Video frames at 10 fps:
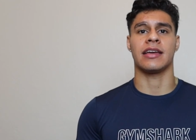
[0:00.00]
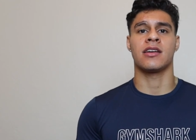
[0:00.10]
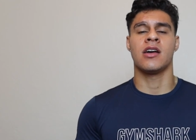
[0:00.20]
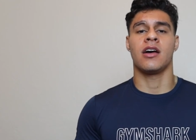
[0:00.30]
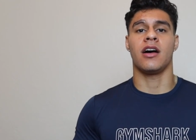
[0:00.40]

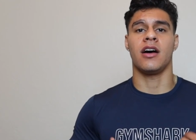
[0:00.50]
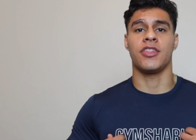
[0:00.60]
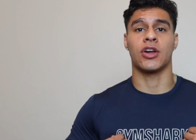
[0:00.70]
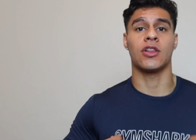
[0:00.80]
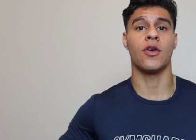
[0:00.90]
like
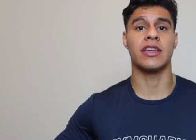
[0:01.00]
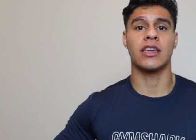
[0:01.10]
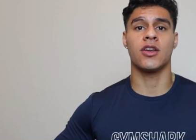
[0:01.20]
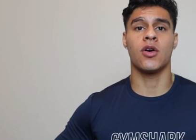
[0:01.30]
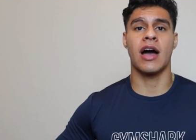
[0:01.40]
their
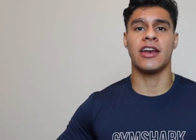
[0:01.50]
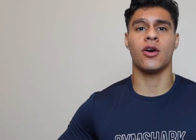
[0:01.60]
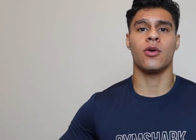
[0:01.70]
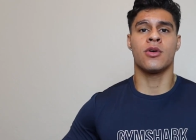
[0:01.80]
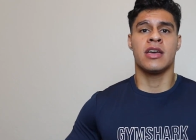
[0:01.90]
clothing. You know, I
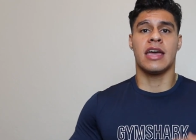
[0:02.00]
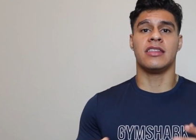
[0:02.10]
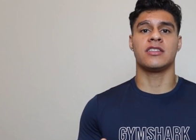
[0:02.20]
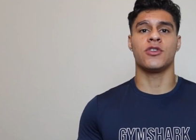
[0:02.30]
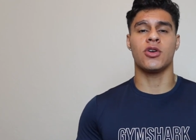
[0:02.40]
know
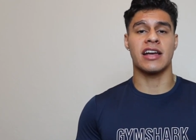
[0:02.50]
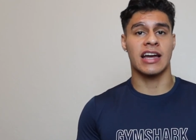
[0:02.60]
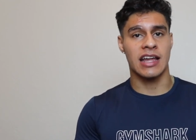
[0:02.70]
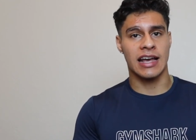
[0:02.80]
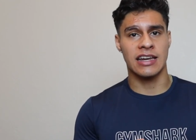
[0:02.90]
in this video I
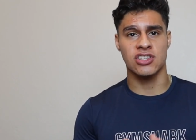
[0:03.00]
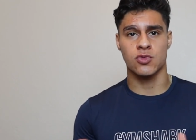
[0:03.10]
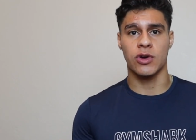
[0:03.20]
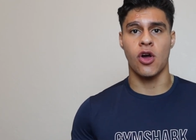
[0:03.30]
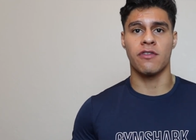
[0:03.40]
kind of
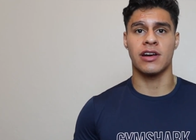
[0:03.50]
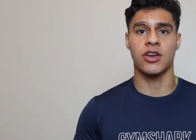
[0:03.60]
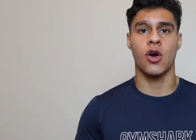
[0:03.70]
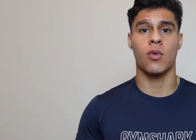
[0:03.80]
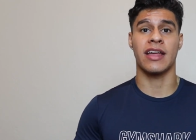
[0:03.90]
just went over,
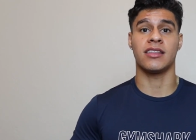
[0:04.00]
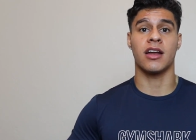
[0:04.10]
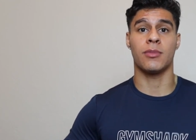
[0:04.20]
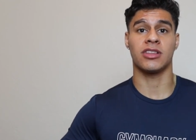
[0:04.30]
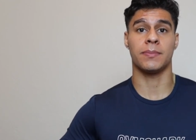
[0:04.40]
you know, what I
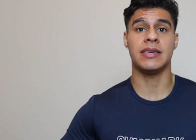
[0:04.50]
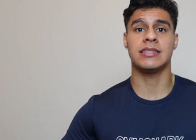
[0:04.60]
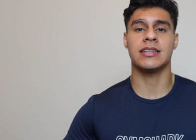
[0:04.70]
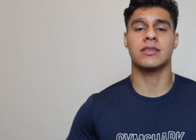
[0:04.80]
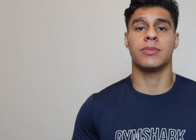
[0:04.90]
thought about the
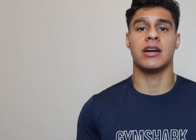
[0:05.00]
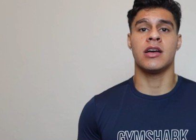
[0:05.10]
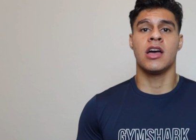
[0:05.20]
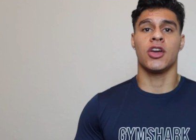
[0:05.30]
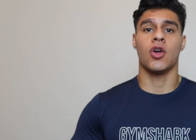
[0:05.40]
pieces,
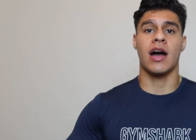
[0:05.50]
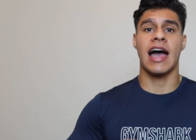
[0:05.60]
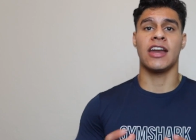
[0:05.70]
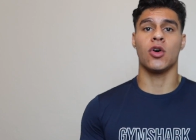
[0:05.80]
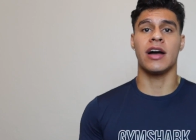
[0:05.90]
but you know
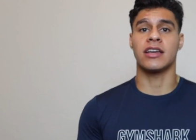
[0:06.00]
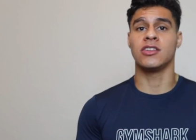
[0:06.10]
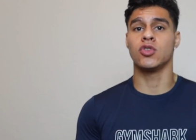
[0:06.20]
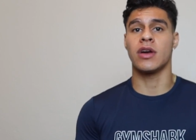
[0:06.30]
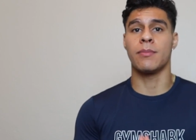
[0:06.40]
I
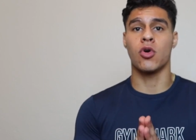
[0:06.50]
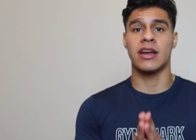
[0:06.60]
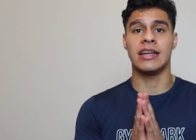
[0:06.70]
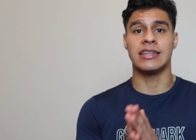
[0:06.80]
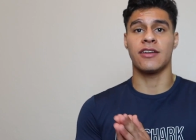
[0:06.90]
could do a more
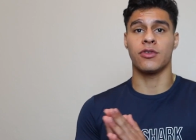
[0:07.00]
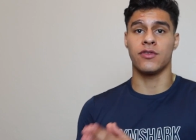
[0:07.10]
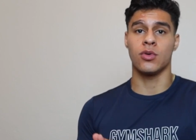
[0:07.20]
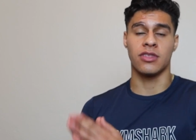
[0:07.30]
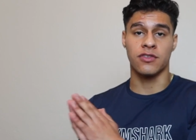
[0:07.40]
in-depth
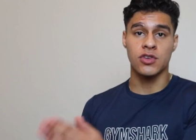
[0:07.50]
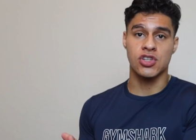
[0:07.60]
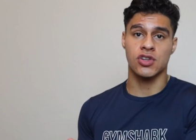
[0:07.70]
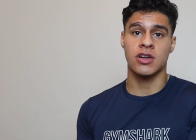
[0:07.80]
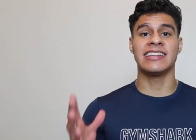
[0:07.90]
review in the future.